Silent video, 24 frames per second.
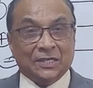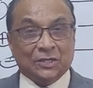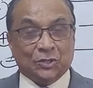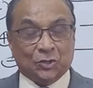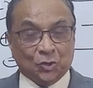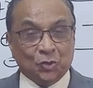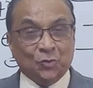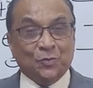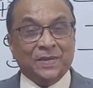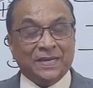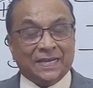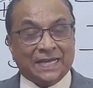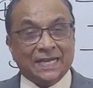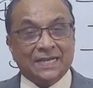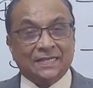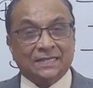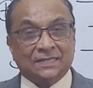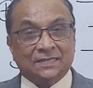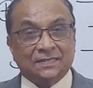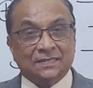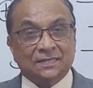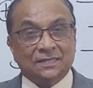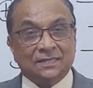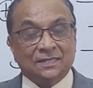humic
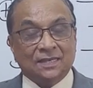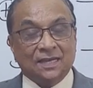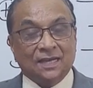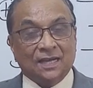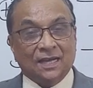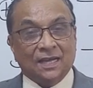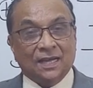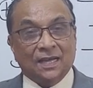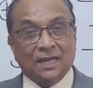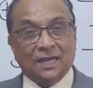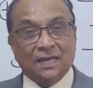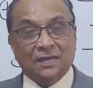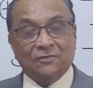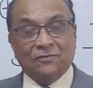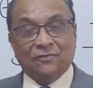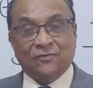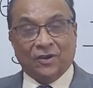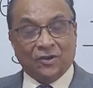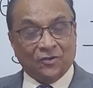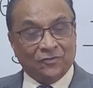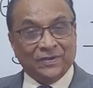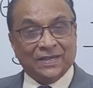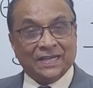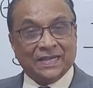acid and
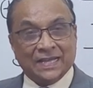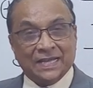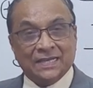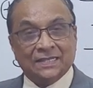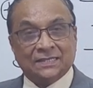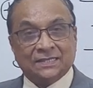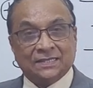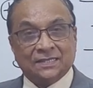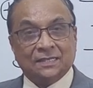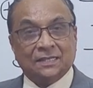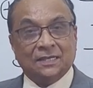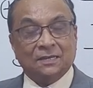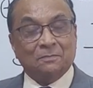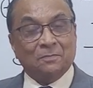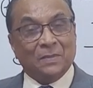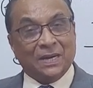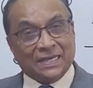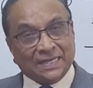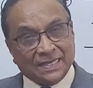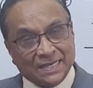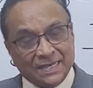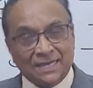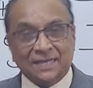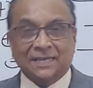fulvic acid
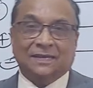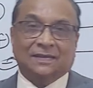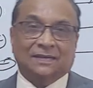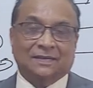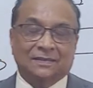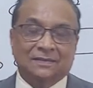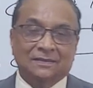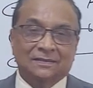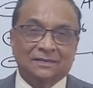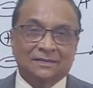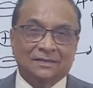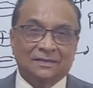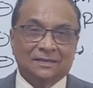material.